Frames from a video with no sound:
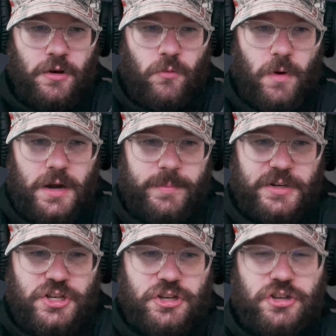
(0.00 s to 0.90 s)
Water
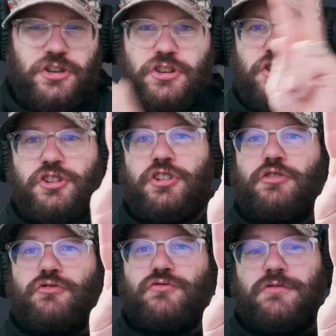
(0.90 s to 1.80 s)
bear
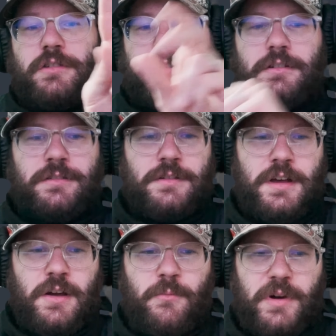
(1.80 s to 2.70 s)
2
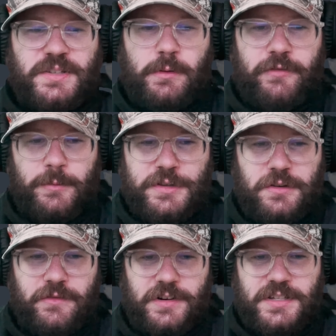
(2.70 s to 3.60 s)
must be from the
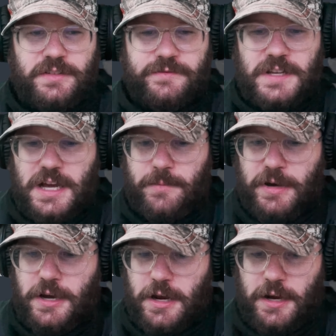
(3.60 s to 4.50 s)
universe of Tom
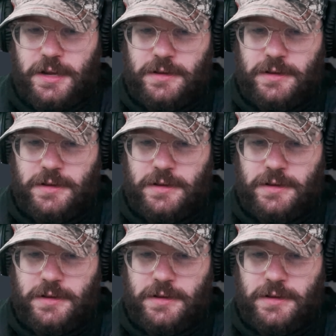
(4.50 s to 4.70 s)
Huck.